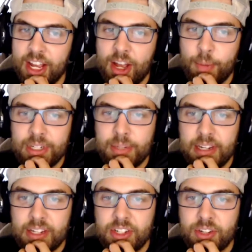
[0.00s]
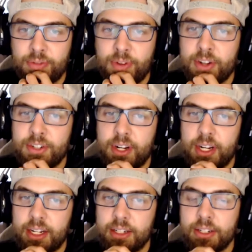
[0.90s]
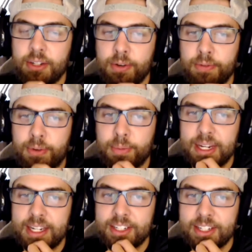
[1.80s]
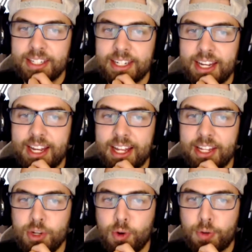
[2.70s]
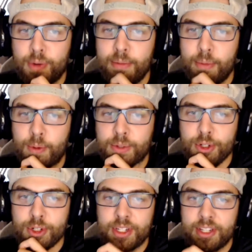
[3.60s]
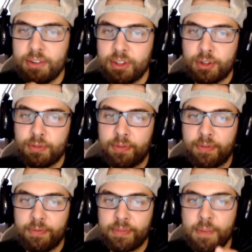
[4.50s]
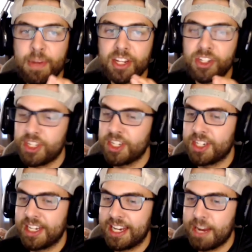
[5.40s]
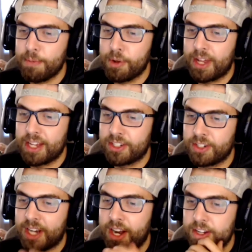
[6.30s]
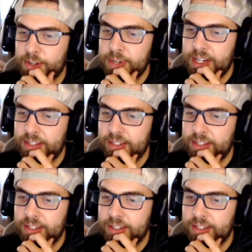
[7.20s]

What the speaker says: But something that's just frustrating too, for me, is just New York Red Bulls. They've been consistent in MLS their entire career.